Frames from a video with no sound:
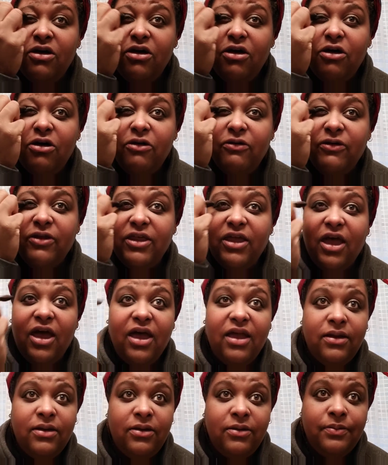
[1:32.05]
over the
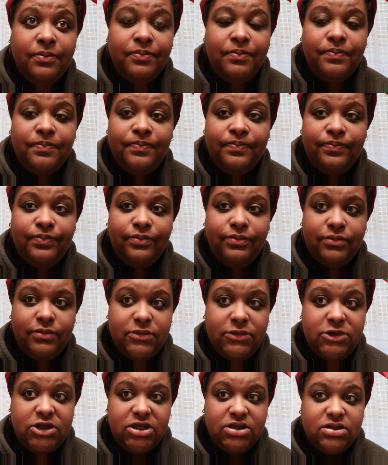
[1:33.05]
eye,
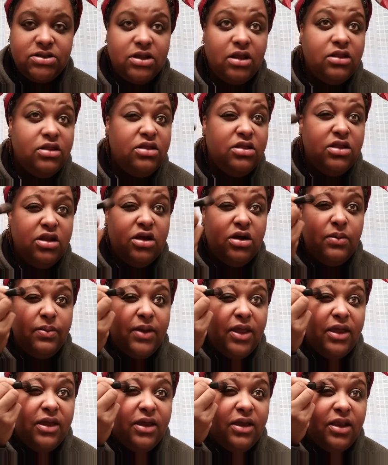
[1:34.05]
just a little
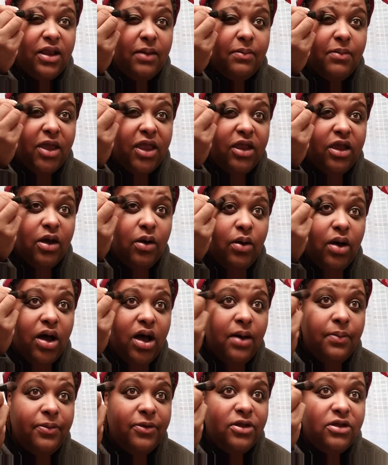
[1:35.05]
bit, and I might go
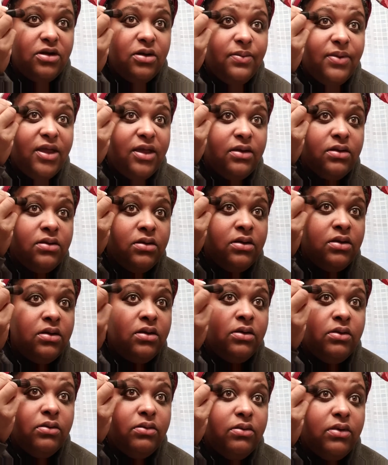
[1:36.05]
up a little bit
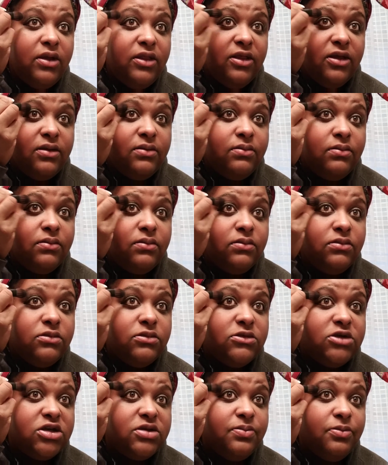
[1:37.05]
with it,
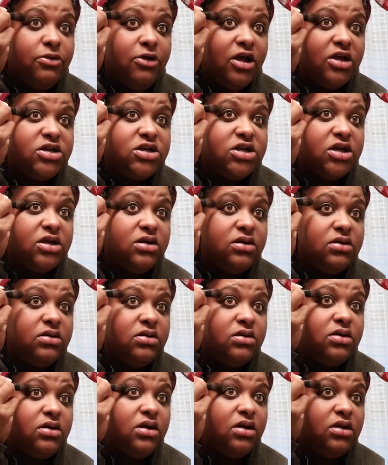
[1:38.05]
just brushing
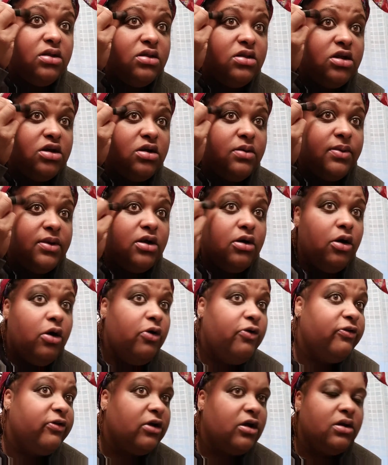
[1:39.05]
a little bit
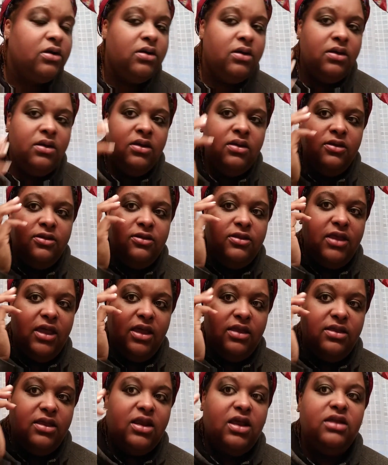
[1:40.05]
over the
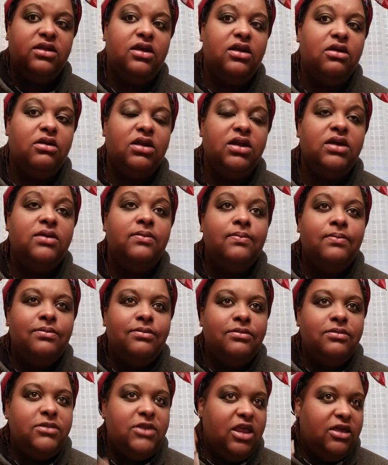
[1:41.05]
end that I did already.
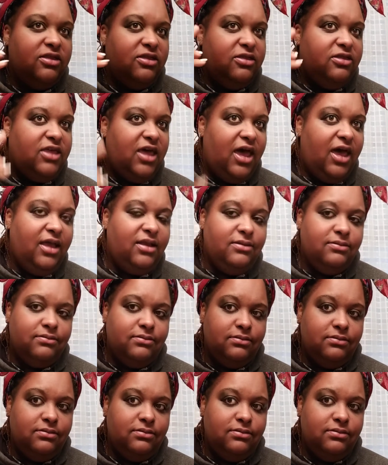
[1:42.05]
Now that